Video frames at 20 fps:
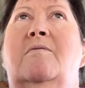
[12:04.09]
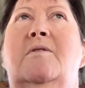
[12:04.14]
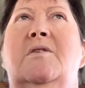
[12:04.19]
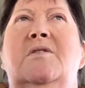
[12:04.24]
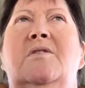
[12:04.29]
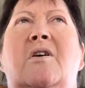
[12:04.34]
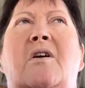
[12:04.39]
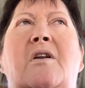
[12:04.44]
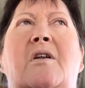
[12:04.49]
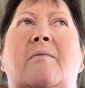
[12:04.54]
I've
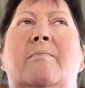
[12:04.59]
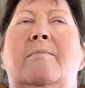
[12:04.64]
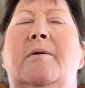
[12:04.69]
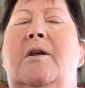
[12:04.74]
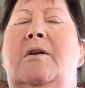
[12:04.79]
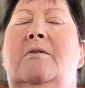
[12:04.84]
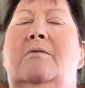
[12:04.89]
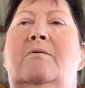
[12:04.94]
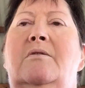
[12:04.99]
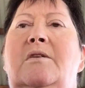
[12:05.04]
decided I'm
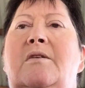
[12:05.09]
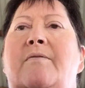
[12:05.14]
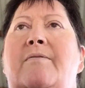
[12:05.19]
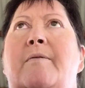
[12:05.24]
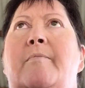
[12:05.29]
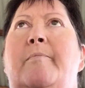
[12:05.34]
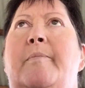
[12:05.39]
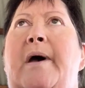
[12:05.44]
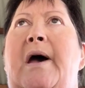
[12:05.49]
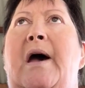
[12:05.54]
going to do a
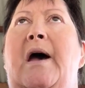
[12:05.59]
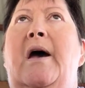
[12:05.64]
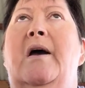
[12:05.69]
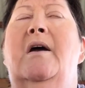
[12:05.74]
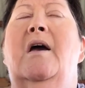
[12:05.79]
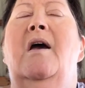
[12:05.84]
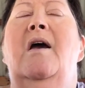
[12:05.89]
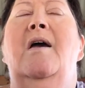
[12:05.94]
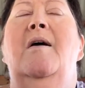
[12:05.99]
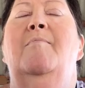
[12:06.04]
different park,
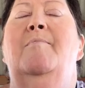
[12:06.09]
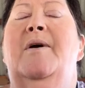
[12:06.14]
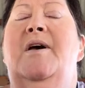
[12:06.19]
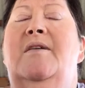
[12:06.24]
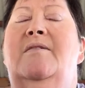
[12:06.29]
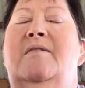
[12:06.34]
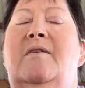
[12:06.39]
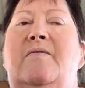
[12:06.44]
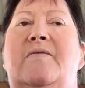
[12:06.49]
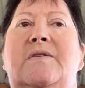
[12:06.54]

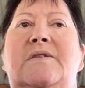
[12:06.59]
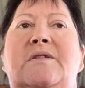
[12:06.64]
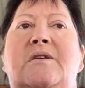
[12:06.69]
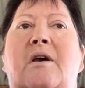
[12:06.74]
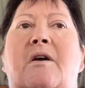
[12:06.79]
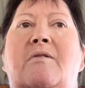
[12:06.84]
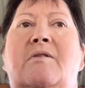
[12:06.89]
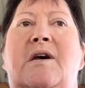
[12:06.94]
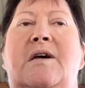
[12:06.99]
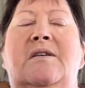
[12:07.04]
but the
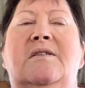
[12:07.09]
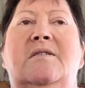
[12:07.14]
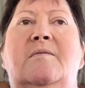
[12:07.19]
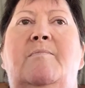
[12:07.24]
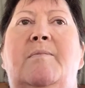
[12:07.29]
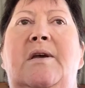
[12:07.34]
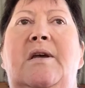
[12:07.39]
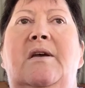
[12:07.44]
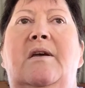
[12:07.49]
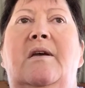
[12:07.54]
physio
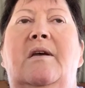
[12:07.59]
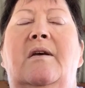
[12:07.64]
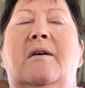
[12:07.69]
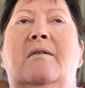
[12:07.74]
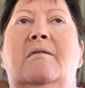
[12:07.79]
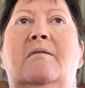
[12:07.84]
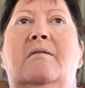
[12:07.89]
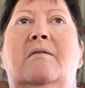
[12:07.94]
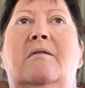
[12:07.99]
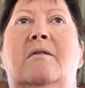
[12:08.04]
has me
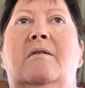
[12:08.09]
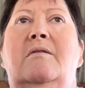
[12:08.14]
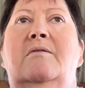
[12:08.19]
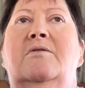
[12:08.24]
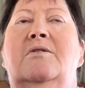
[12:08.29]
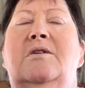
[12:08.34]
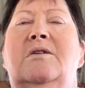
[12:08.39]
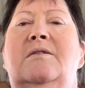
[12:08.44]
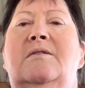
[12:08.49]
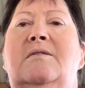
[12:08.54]

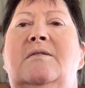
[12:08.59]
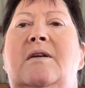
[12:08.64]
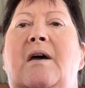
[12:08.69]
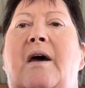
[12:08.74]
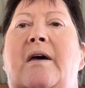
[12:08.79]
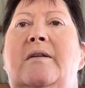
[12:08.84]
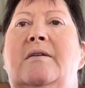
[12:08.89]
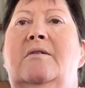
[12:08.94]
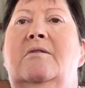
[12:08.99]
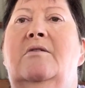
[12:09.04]
just
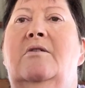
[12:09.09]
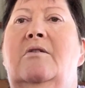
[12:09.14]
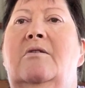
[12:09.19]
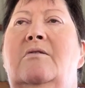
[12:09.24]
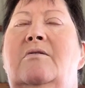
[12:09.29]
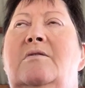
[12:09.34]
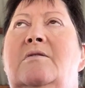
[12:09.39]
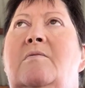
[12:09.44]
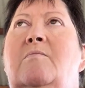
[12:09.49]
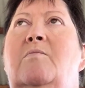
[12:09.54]
starting to
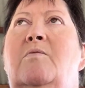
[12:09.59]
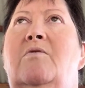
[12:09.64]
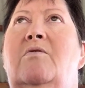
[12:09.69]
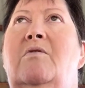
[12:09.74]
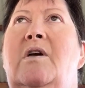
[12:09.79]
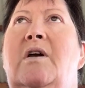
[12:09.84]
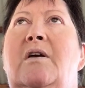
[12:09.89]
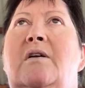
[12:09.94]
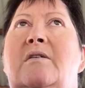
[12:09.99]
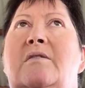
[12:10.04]
do some
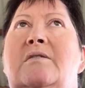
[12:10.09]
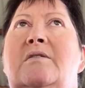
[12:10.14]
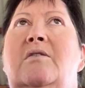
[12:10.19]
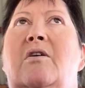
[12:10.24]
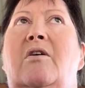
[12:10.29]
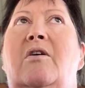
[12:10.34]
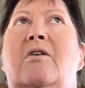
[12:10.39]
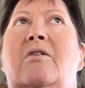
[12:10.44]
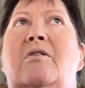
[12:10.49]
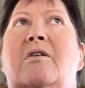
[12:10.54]
walking,
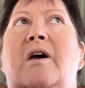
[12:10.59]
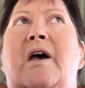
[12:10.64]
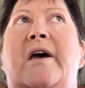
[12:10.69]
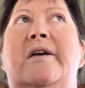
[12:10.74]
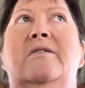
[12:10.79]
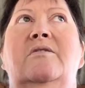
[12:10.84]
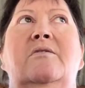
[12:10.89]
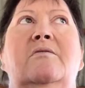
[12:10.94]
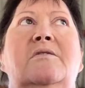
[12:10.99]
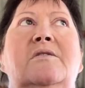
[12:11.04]
so I
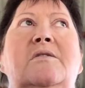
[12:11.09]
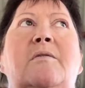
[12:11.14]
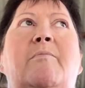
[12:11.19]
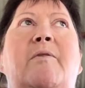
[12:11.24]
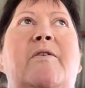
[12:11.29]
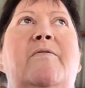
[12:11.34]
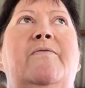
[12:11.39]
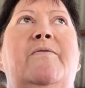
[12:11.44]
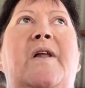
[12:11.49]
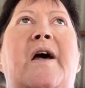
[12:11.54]
had to do it
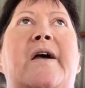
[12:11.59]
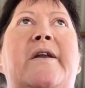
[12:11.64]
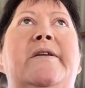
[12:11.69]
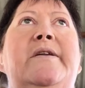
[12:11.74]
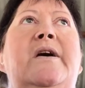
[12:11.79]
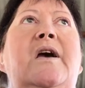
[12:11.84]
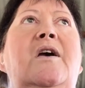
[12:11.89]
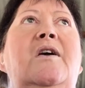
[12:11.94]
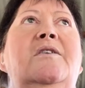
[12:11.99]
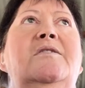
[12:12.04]
somewhere flat.
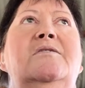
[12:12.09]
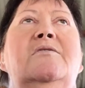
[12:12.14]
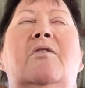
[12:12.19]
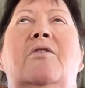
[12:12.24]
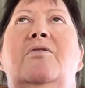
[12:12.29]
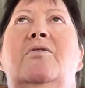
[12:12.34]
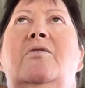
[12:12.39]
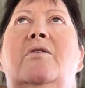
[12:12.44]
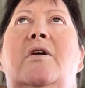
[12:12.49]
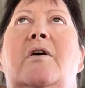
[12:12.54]
So
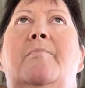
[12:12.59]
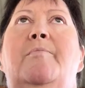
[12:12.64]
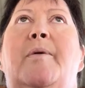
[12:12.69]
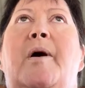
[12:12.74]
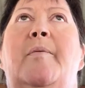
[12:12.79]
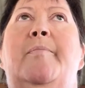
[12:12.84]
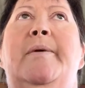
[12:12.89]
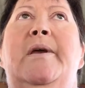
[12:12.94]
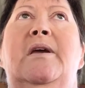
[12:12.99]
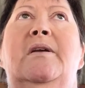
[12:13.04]
I thought I'd
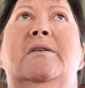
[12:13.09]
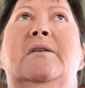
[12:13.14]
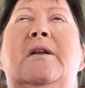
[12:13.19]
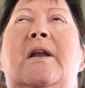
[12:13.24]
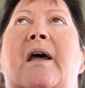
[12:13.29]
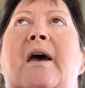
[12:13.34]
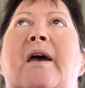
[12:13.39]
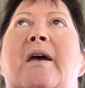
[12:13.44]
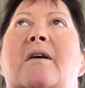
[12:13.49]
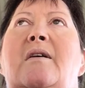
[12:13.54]
pop here
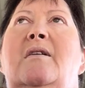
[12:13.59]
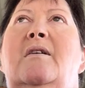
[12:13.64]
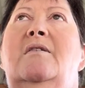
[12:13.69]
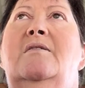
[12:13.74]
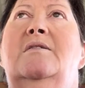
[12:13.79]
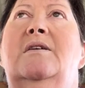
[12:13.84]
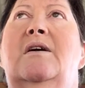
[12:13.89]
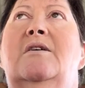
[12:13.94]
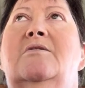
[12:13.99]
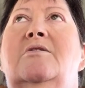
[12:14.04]
today, and
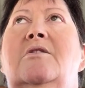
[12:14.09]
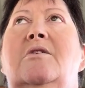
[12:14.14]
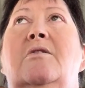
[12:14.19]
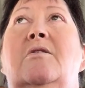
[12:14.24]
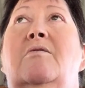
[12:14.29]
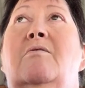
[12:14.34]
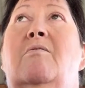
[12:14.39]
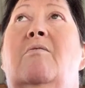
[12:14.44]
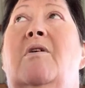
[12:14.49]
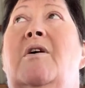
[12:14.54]
it's actually
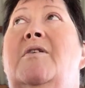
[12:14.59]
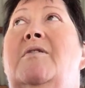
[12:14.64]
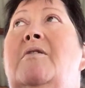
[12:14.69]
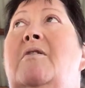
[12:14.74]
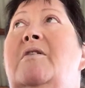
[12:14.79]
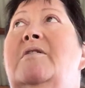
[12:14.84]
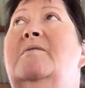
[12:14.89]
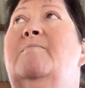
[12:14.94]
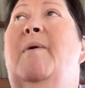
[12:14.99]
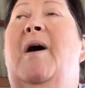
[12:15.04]
quite a
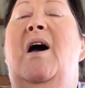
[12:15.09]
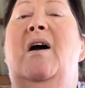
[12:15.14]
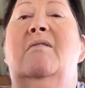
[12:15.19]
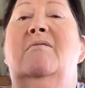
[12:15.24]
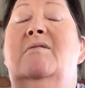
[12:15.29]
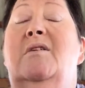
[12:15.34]
nice park.